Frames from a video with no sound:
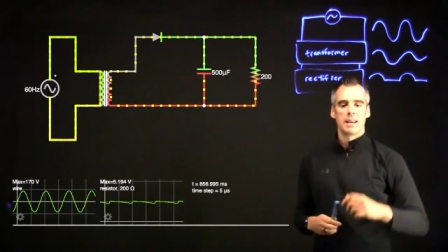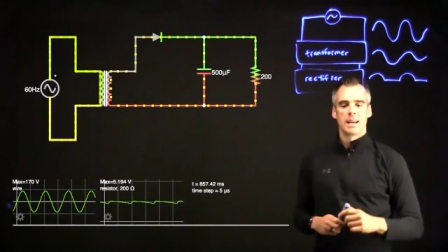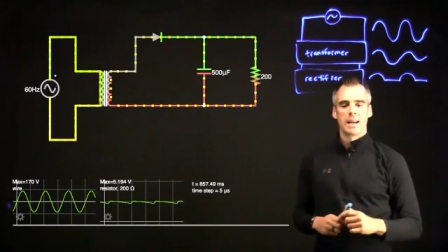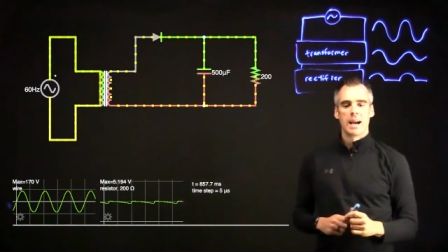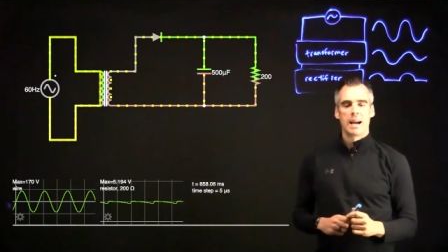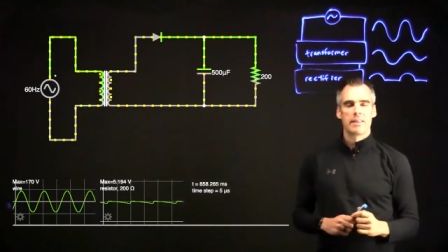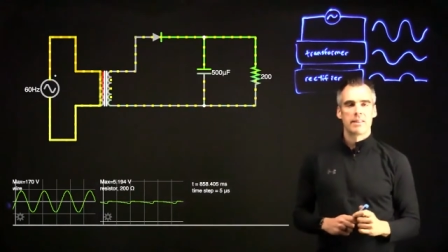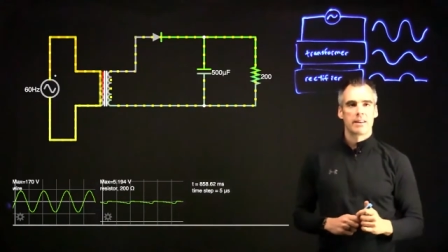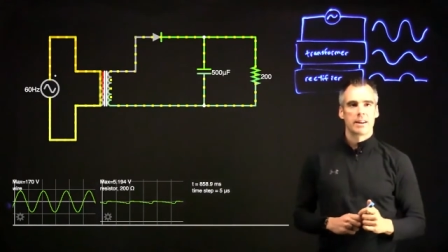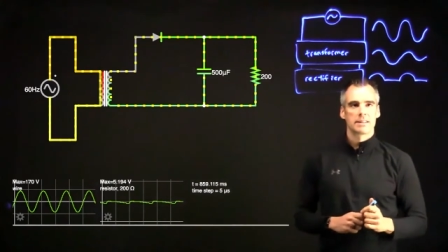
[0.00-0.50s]

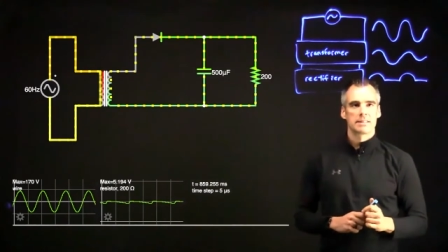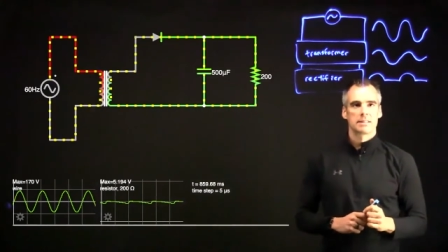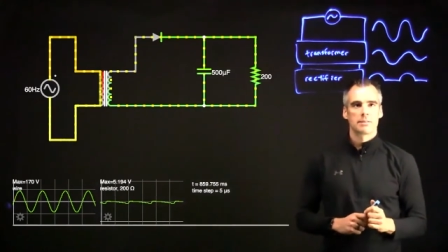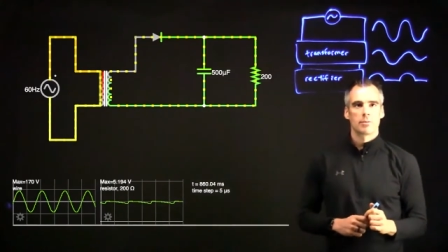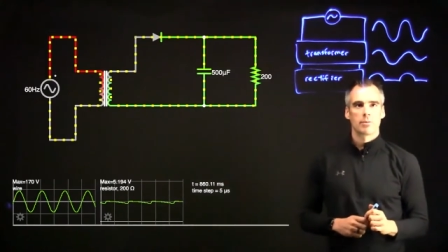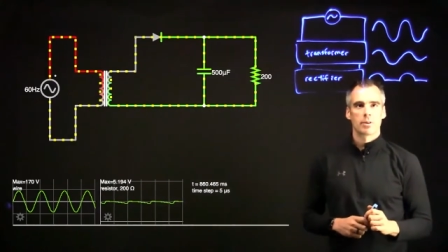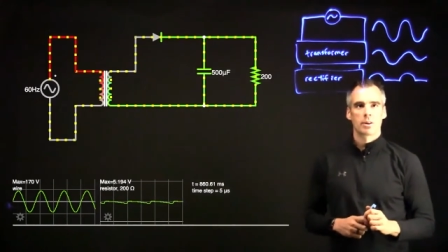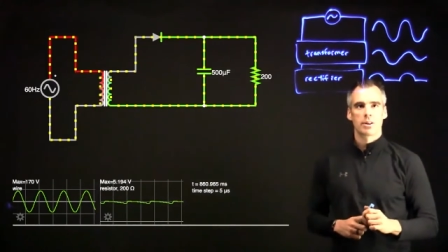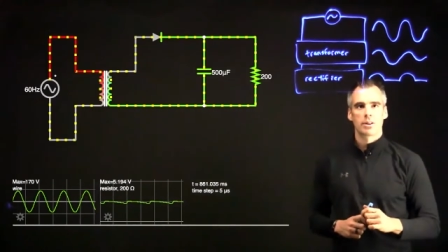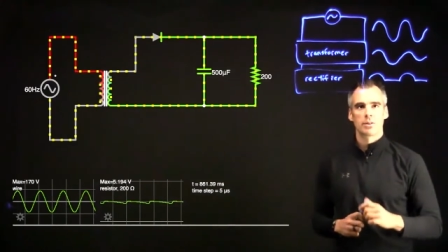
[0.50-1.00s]
And the next thing we
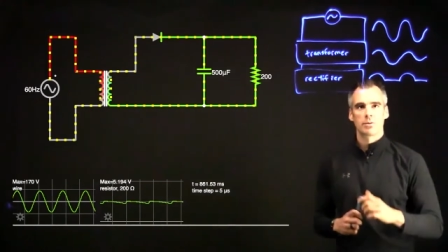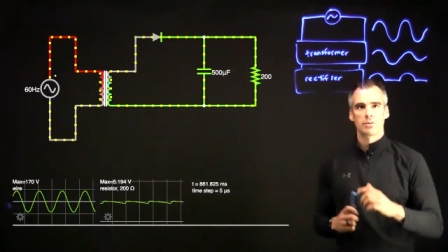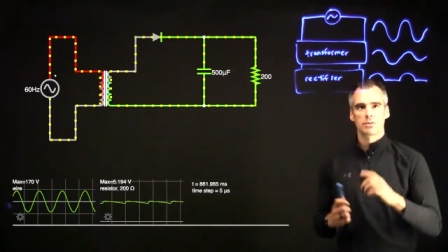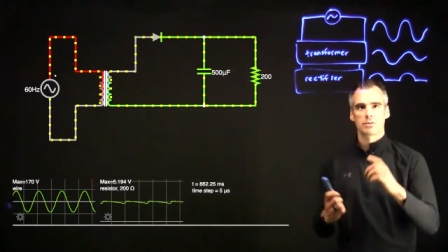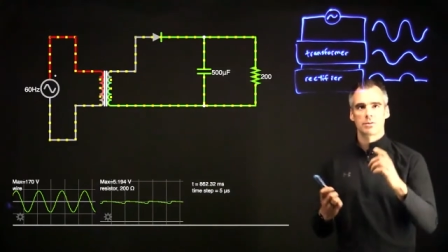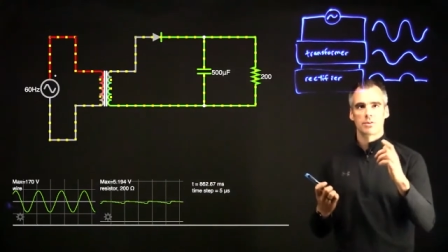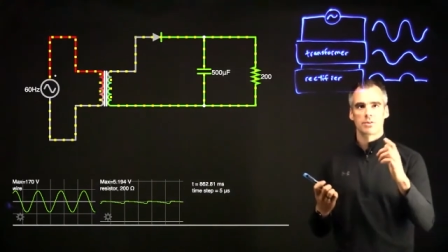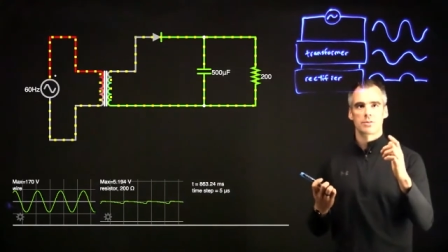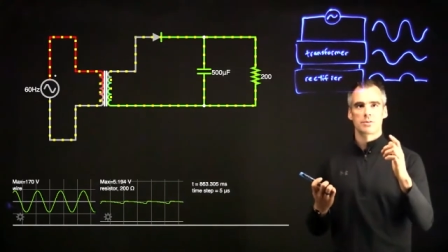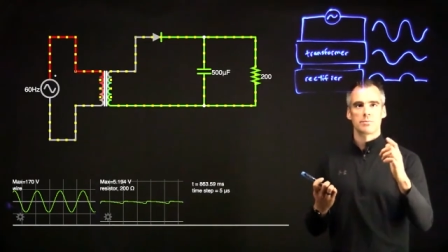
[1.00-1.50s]
want to do is
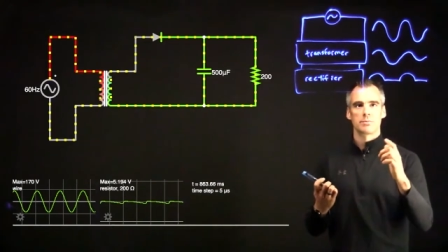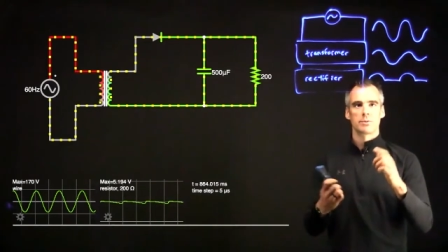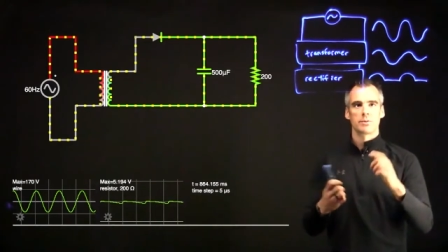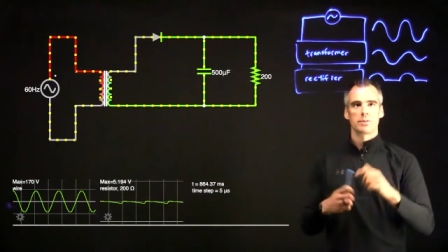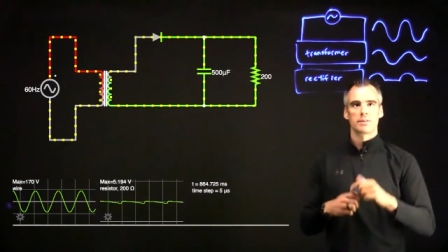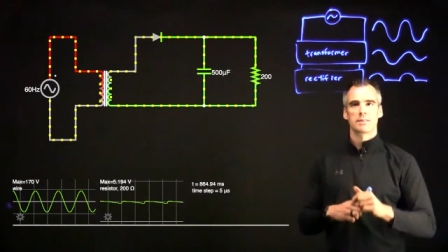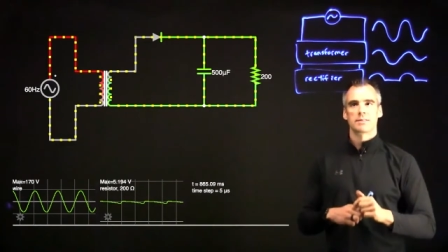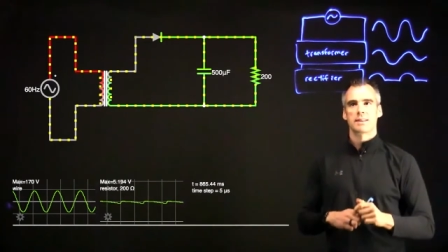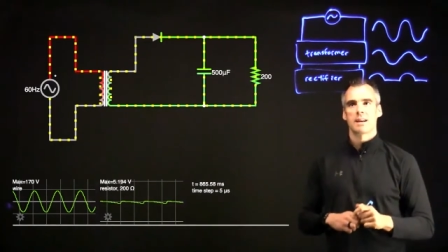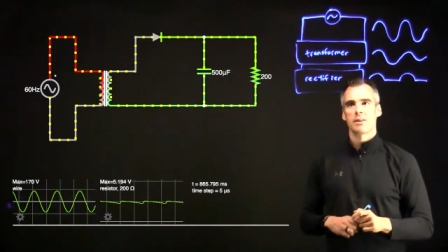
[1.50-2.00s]
sort of smooth
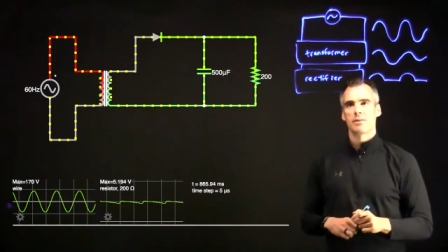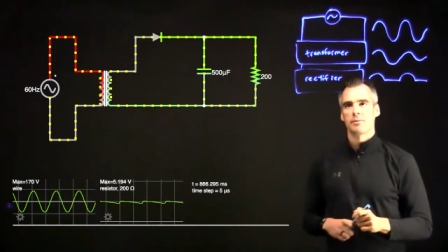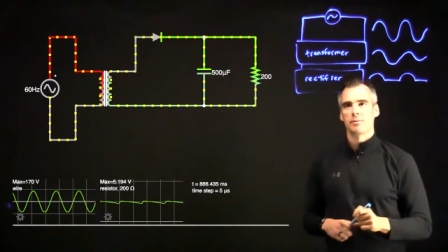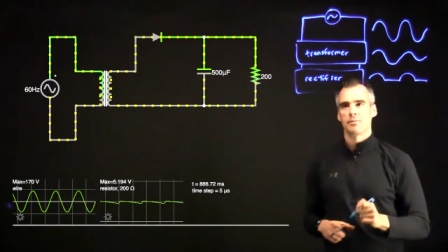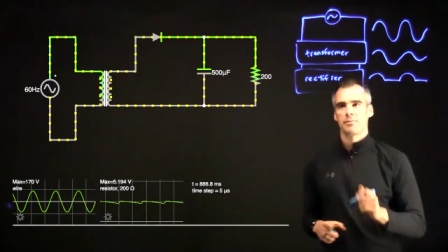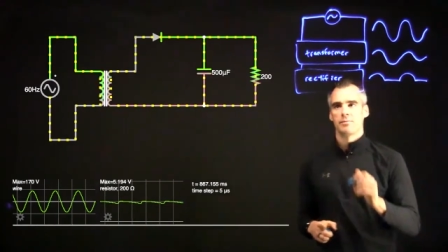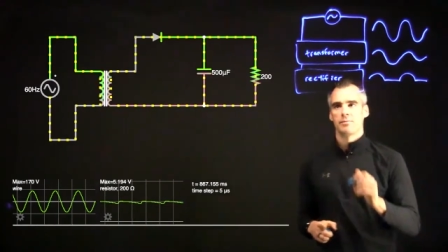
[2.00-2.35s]
this out.